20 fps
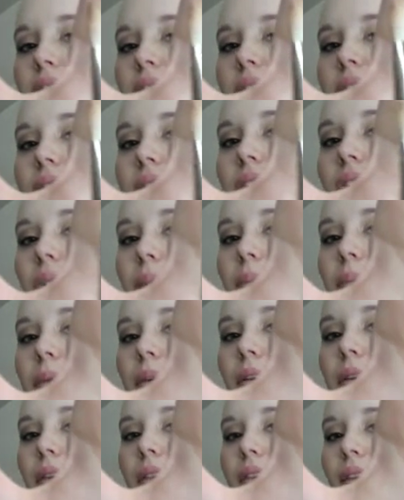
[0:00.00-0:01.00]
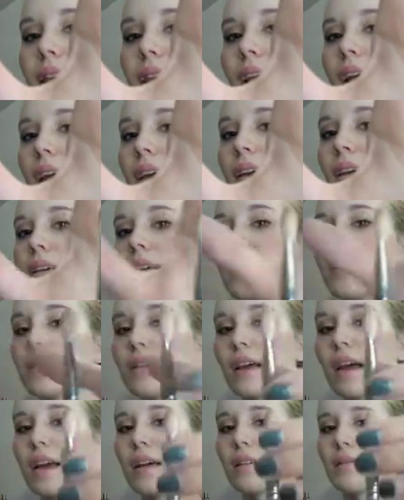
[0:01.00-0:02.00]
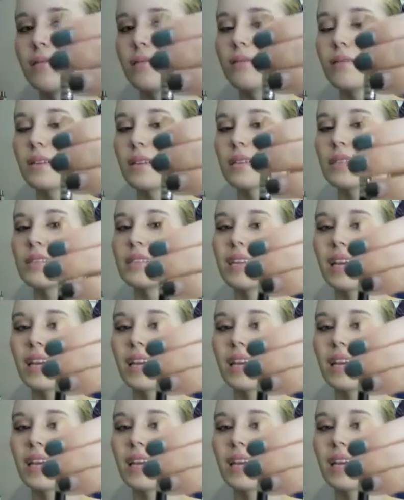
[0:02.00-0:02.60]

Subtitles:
It's tapered in the end. It's